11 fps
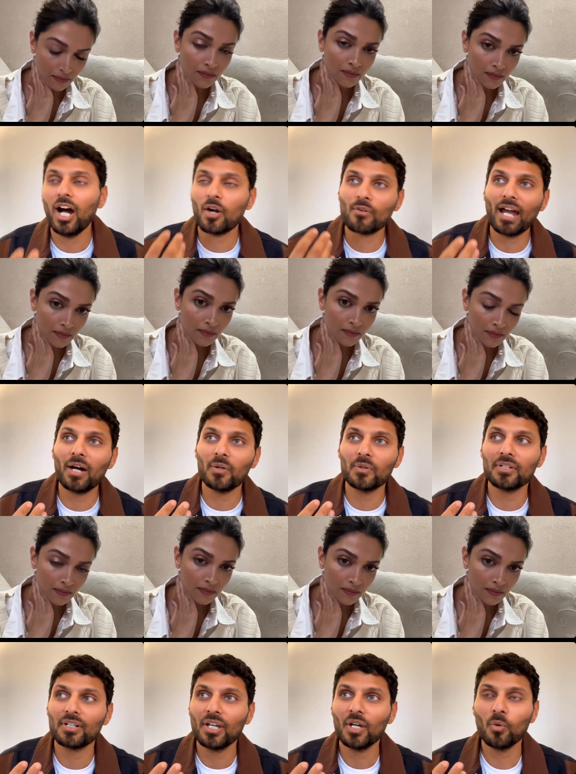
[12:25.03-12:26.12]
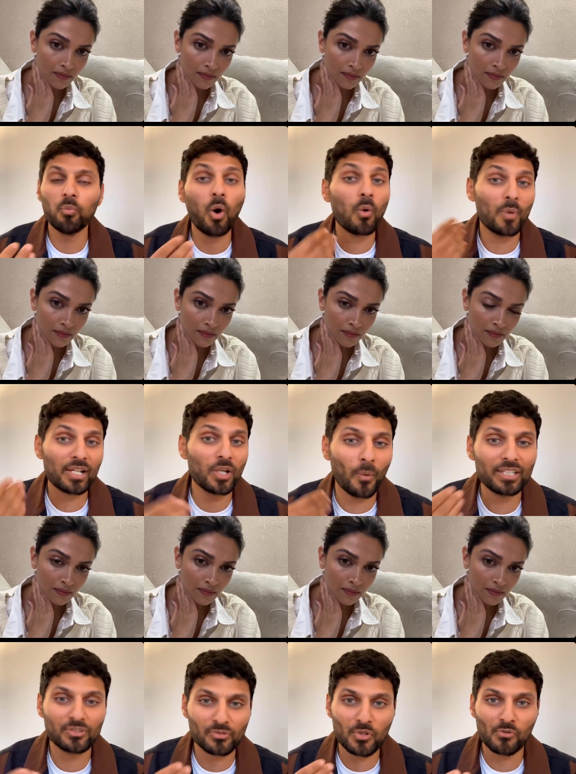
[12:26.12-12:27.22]
Speaker 1: around what we're
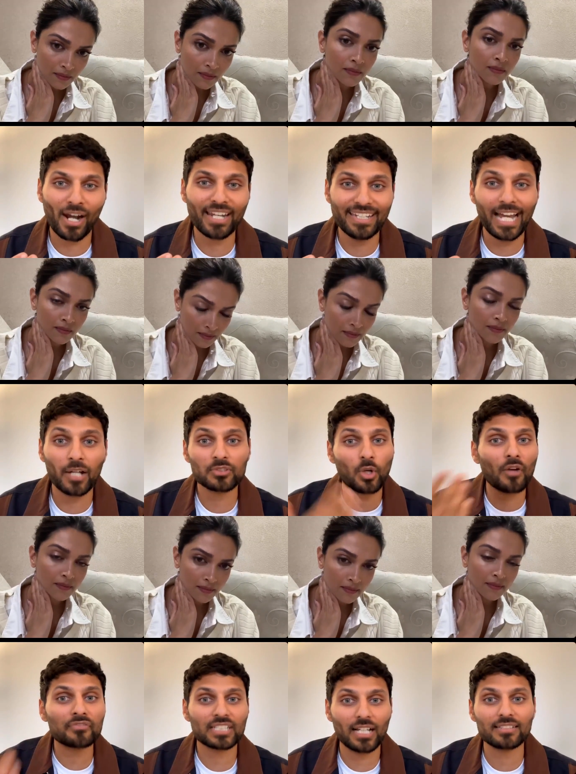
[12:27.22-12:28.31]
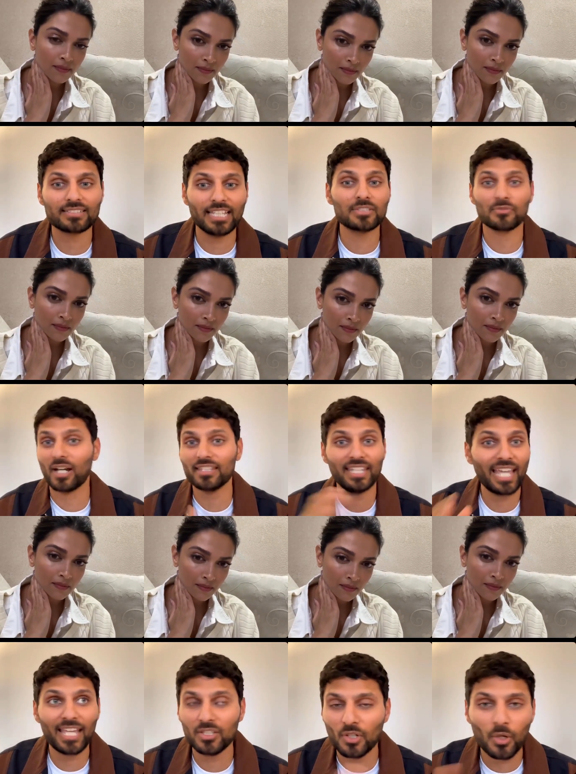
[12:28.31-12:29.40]
going through right now. So often I'll say to Radhi,
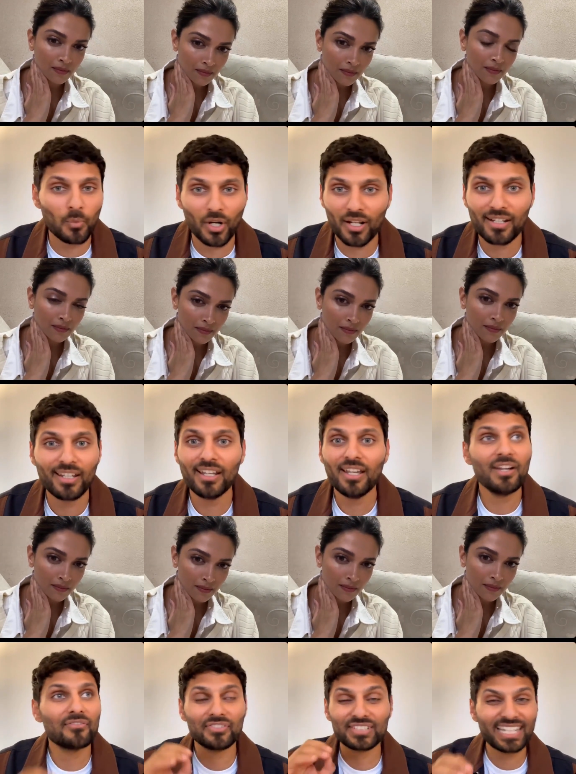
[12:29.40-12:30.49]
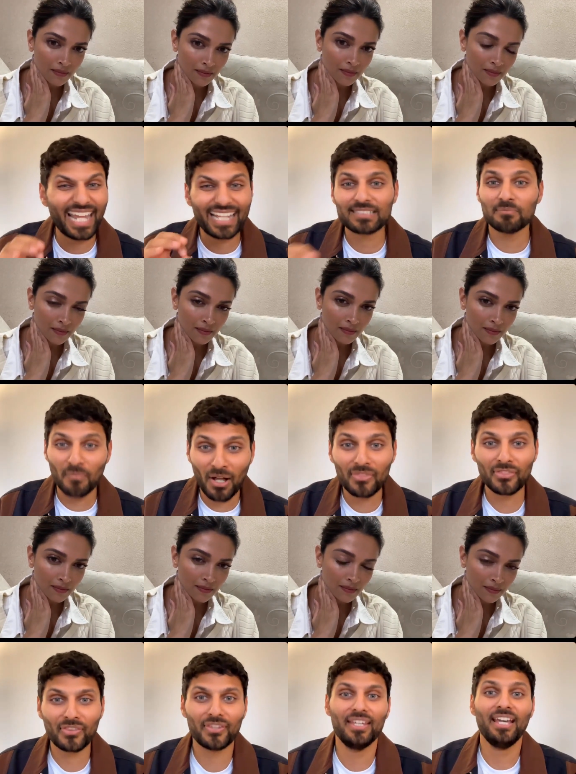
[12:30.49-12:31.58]
hey, you know what? For the next month,